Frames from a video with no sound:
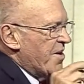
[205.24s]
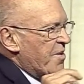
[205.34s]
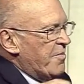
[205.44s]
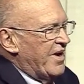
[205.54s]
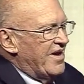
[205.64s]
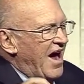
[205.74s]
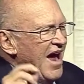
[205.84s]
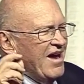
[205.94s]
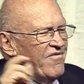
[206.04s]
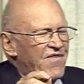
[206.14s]
But I
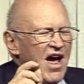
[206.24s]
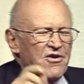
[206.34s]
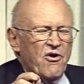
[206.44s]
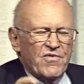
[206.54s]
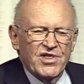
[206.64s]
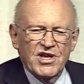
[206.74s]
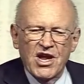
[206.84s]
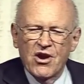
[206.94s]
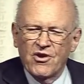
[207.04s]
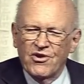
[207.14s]
have found over the
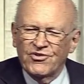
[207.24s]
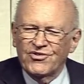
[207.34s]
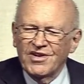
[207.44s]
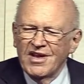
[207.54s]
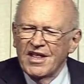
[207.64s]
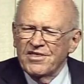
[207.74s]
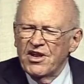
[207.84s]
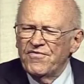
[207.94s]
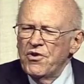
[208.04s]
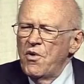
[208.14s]
years that
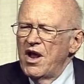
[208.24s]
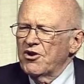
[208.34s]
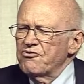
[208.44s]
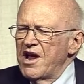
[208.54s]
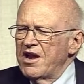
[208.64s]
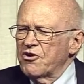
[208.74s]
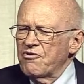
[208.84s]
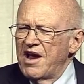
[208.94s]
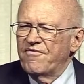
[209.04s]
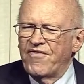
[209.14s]
if you want to create a
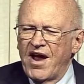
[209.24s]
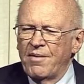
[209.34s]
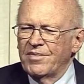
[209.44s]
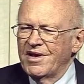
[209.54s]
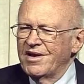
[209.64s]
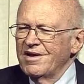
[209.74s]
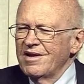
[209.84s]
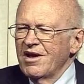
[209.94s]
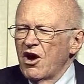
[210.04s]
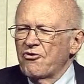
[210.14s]
great family,
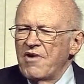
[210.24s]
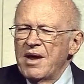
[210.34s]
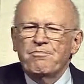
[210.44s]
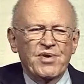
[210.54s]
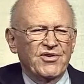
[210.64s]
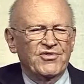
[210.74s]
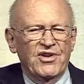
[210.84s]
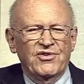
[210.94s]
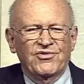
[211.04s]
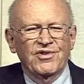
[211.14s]
a great
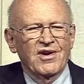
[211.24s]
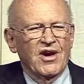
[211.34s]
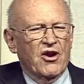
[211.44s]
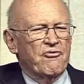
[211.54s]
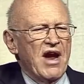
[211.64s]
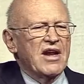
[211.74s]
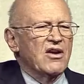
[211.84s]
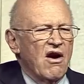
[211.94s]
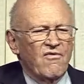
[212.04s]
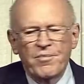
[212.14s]
business, a great
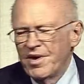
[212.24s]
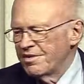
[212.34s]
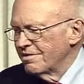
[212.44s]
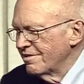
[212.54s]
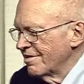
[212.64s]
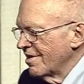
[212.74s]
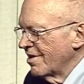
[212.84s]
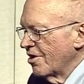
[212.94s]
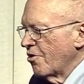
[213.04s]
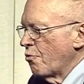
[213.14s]
government,
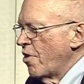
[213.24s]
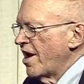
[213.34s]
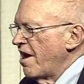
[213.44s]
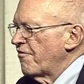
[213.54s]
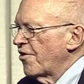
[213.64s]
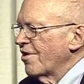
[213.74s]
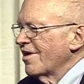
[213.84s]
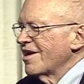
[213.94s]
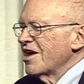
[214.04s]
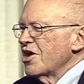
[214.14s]
whatever,
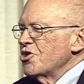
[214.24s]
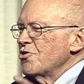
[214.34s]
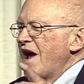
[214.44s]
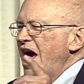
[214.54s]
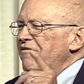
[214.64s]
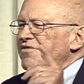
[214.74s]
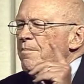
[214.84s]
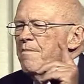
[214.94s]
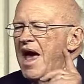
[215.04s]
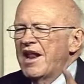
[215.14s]
you have to
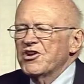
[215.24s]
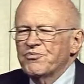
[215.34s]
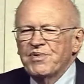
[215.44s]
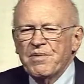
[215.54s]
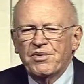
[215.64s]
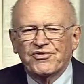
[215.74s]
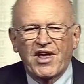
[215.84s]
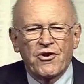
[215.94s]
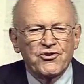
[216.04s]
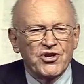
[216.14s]
manage people's
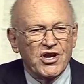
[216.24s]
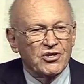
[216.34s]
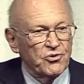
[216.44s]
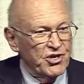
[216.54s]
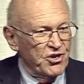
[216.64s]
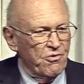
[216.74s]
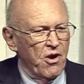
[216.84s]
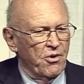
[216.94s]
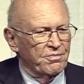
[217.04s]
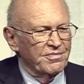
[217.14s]
energy, including your own.